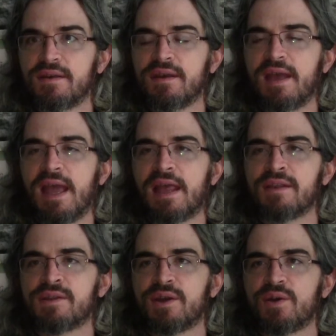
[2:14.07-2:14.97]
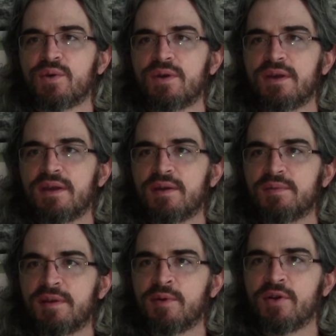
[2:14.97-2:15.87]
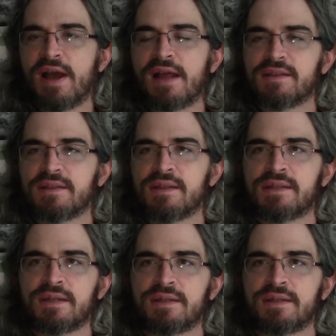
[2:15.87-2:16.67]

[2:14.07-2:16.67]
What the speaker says: And so Democrats in the 60s